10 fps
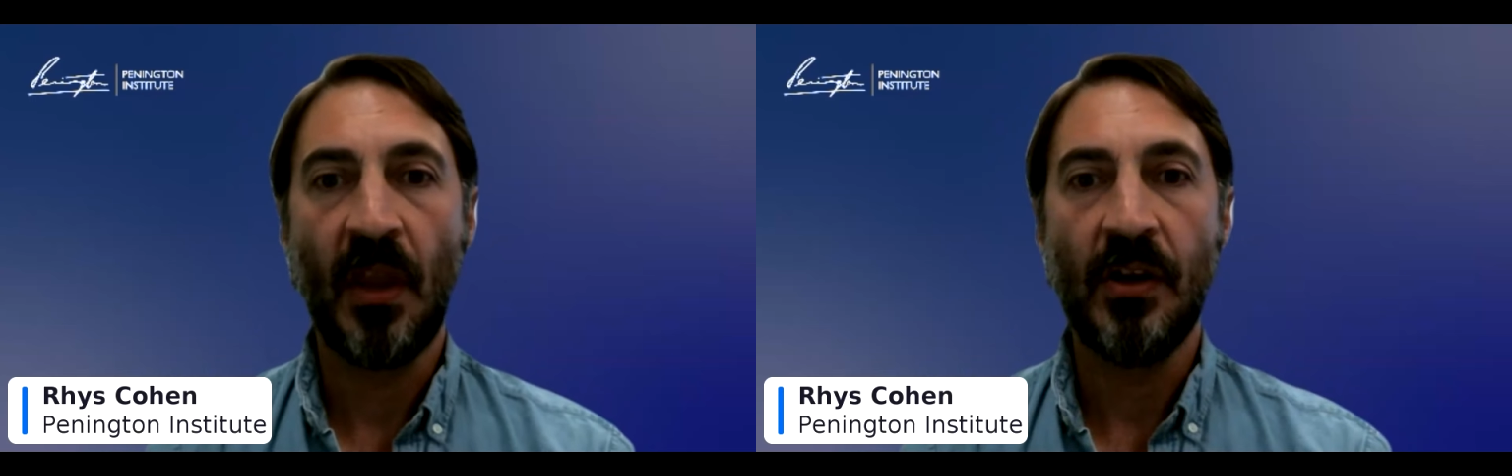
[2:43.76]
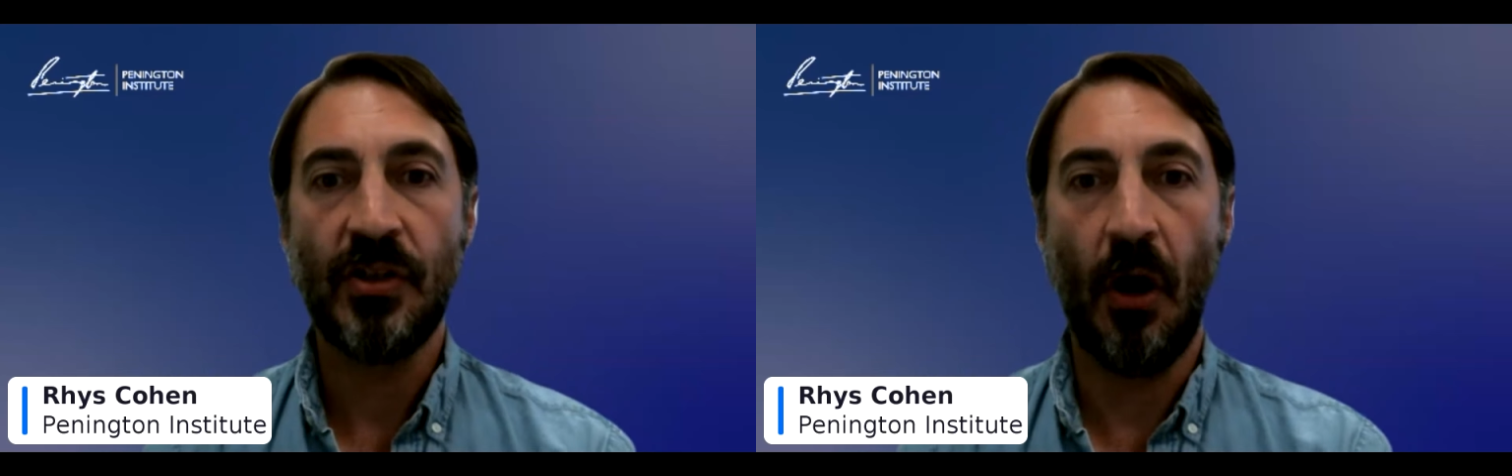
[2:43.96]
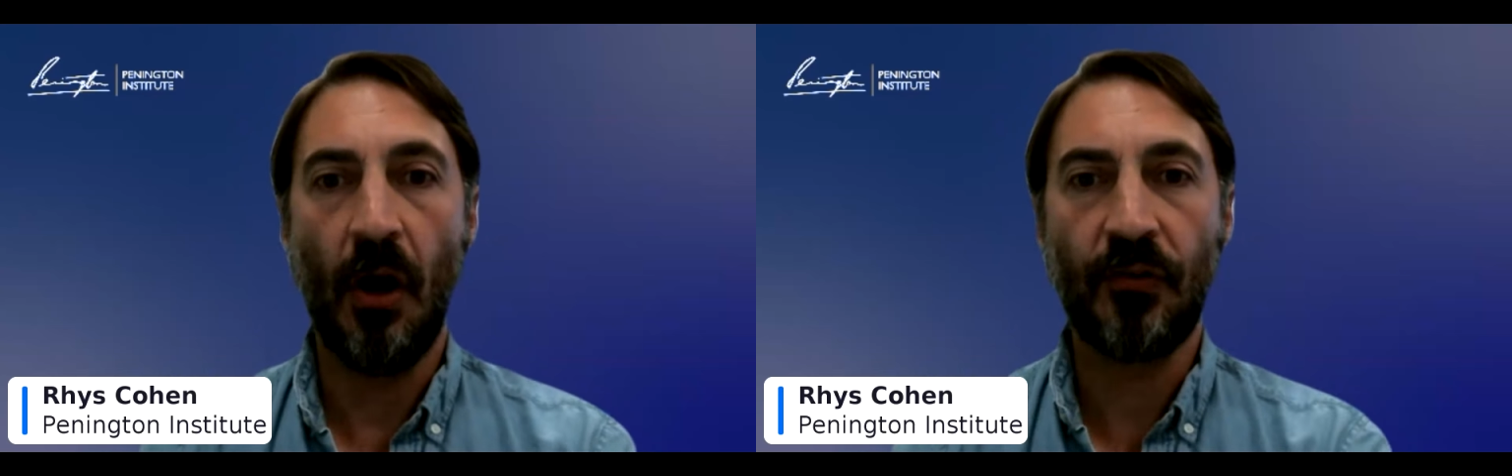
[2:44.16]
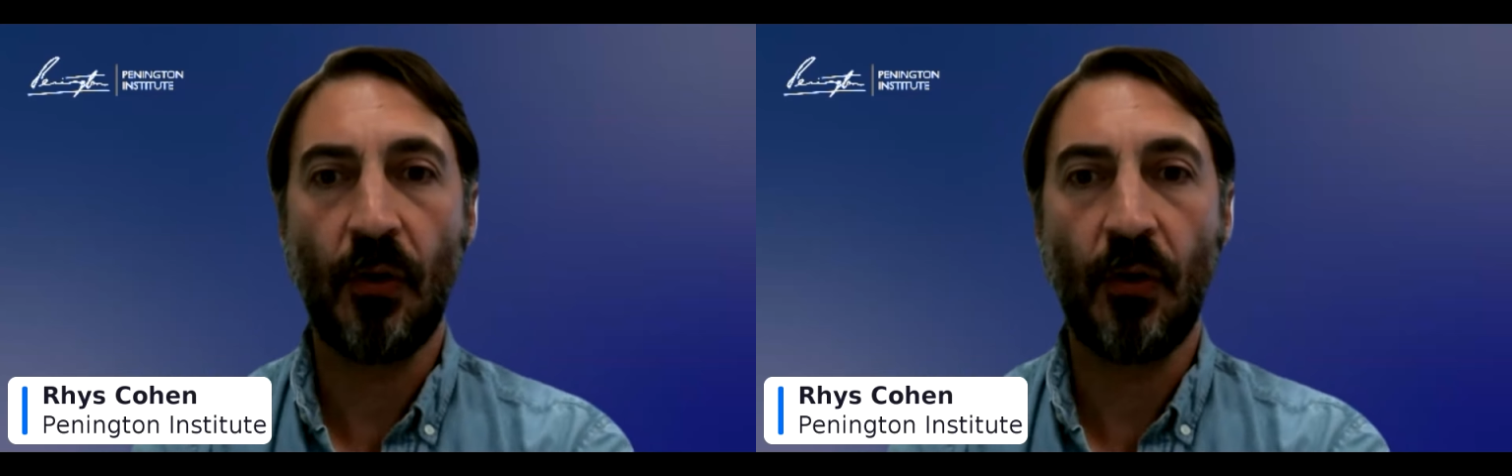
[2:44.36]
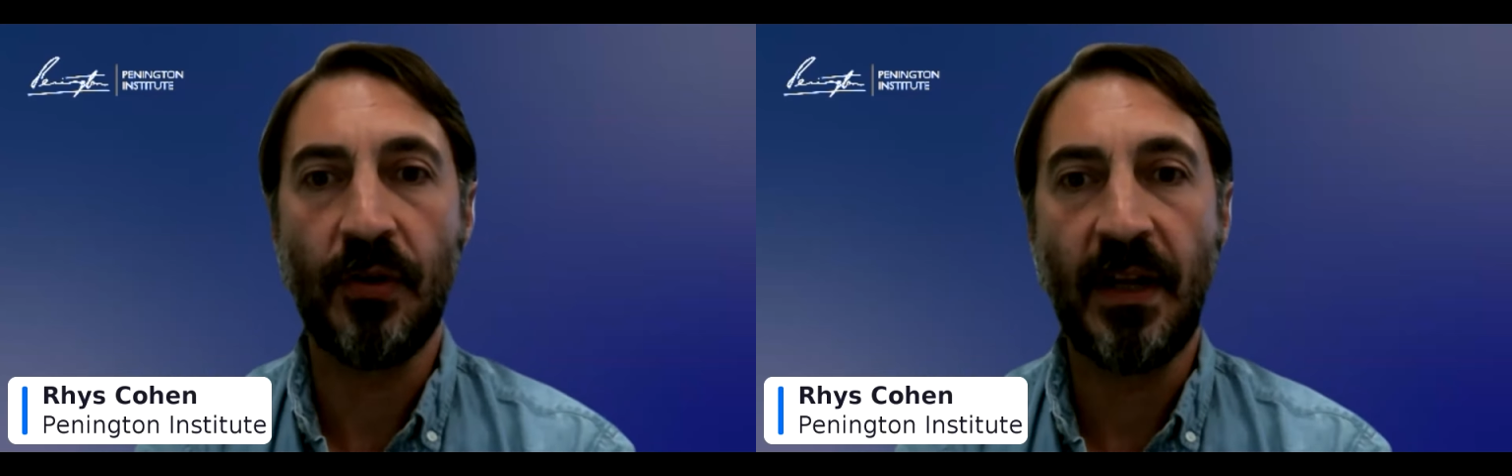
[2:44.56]
She also
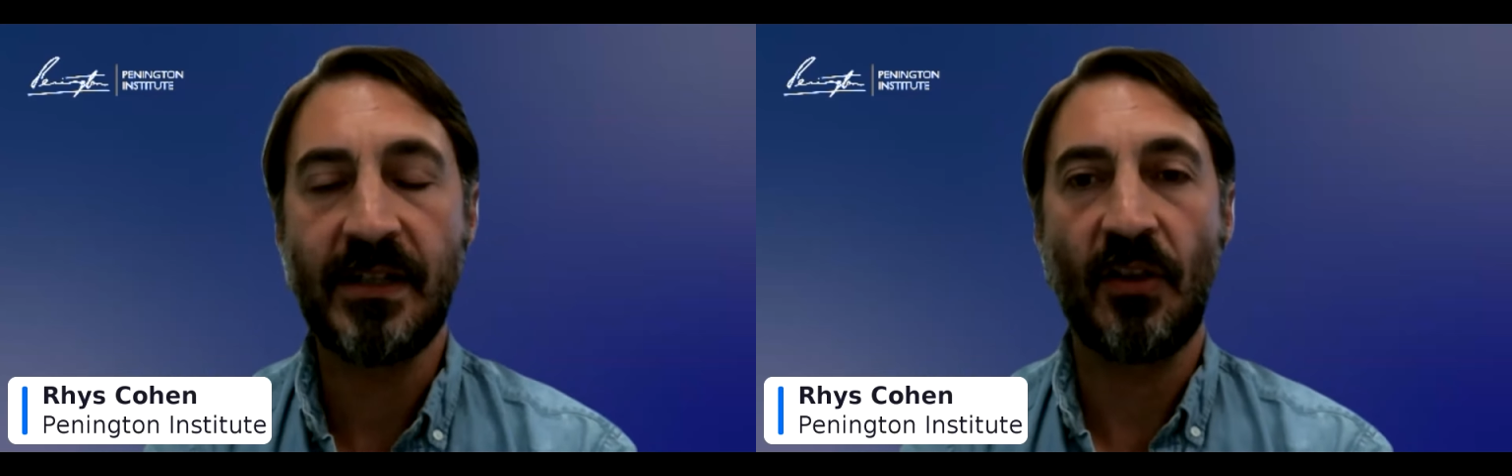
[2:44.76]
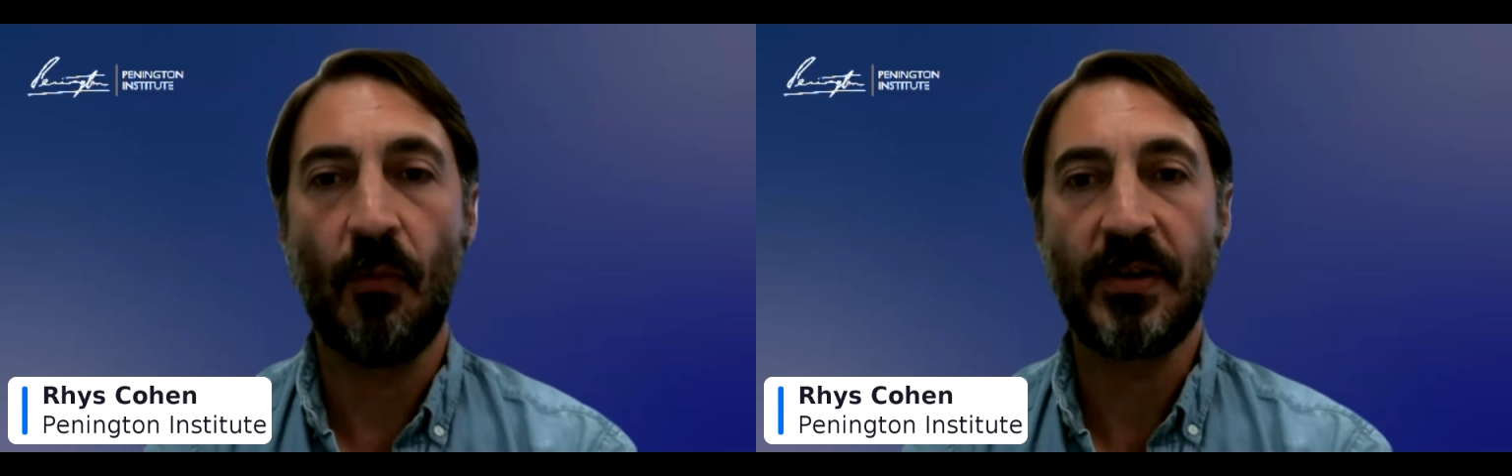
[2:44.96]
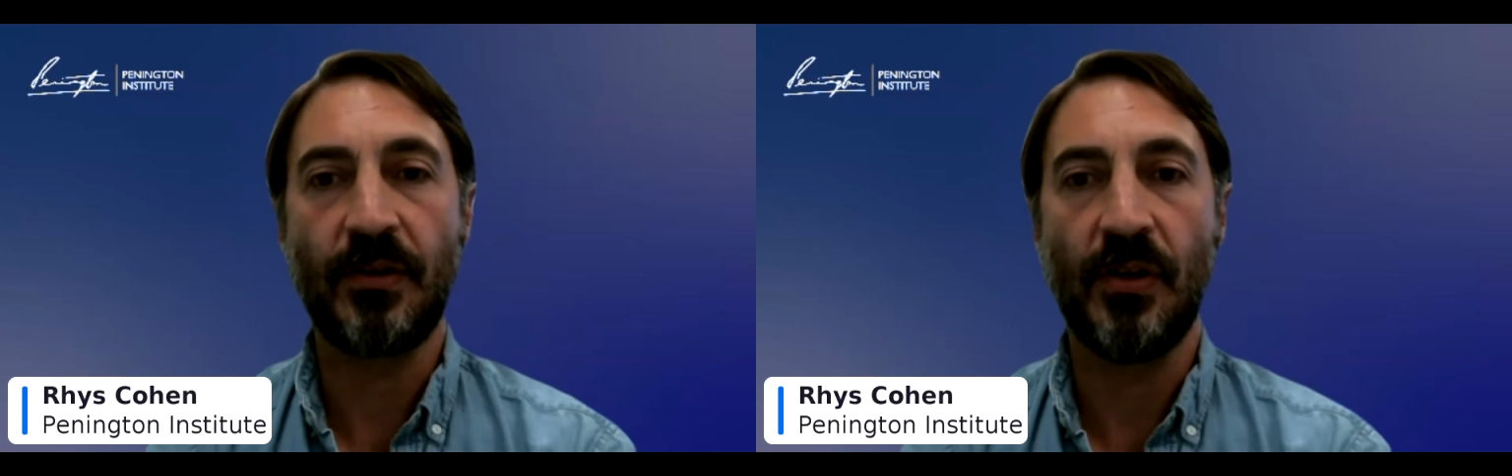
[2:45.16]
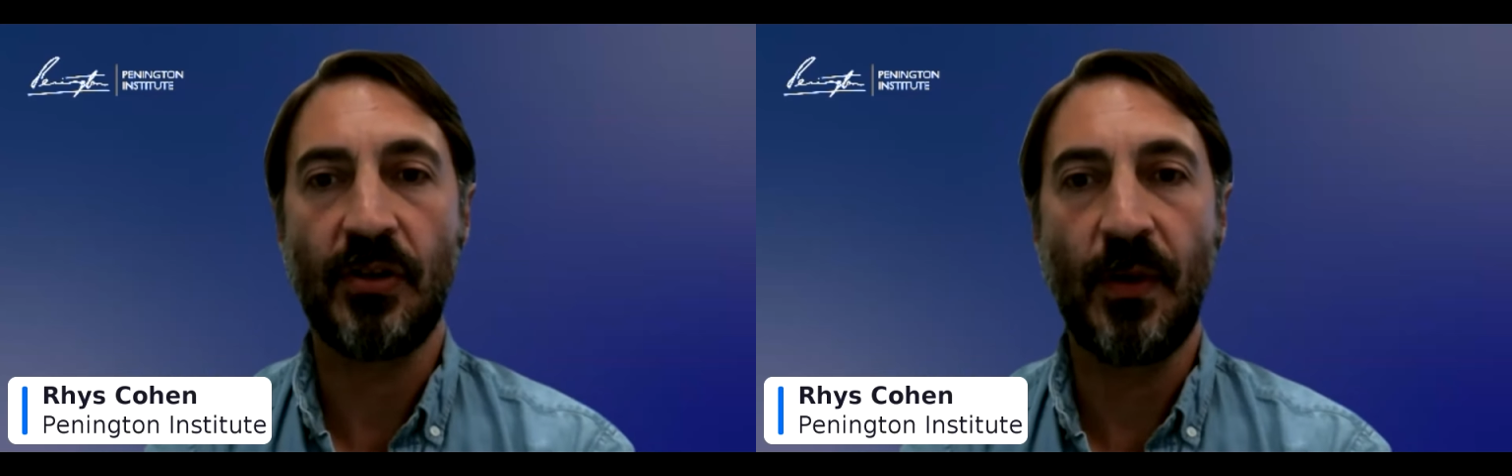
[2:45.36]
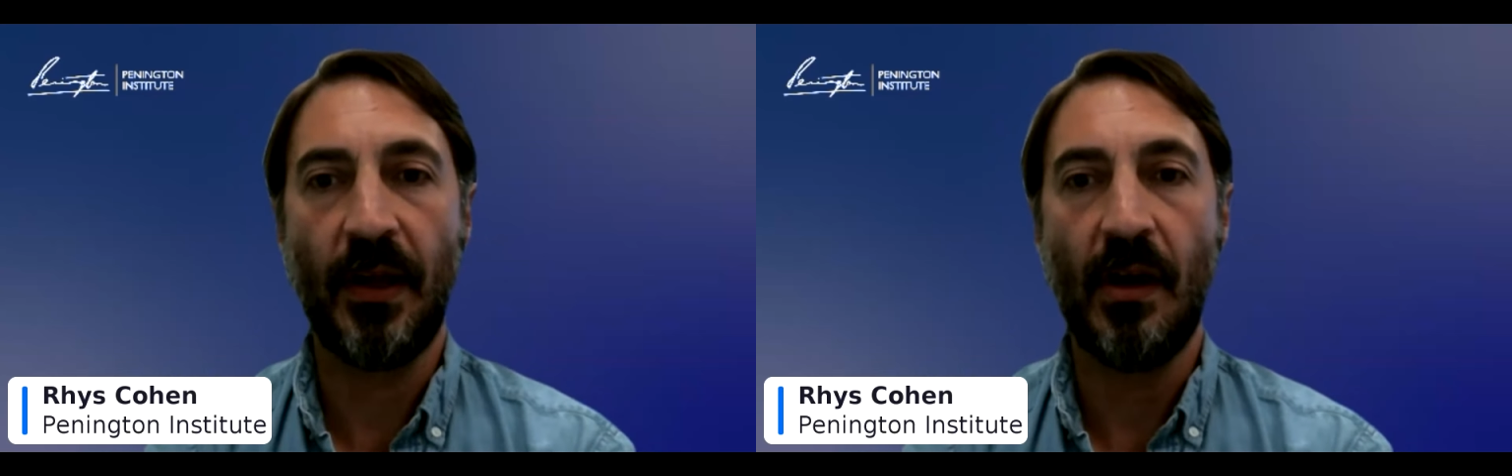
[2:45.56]
coordinates the Western
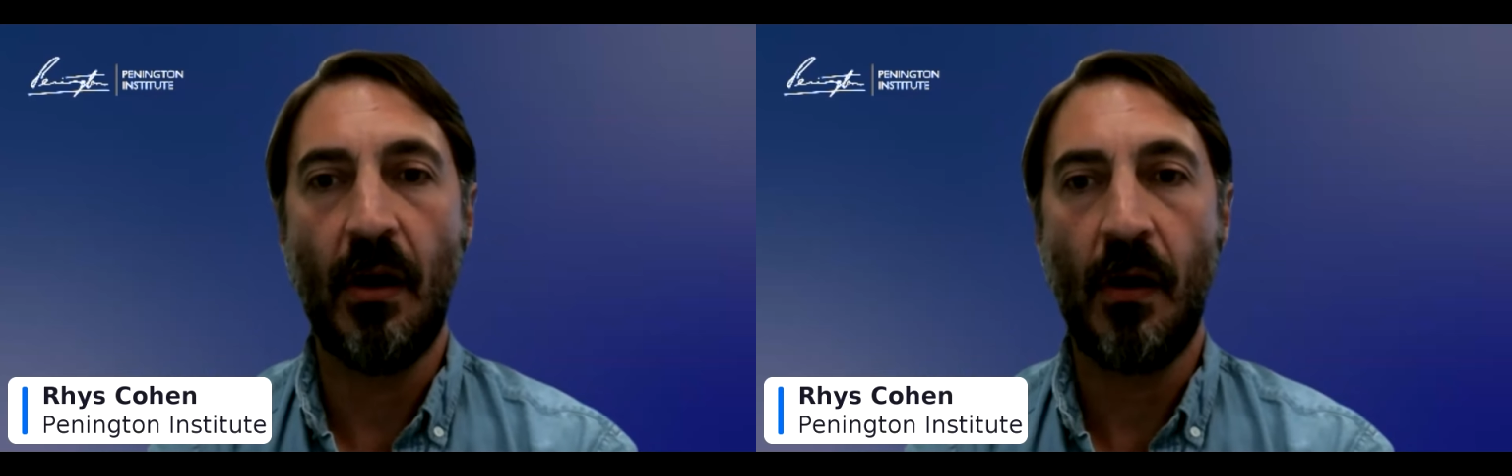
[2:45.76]
Australia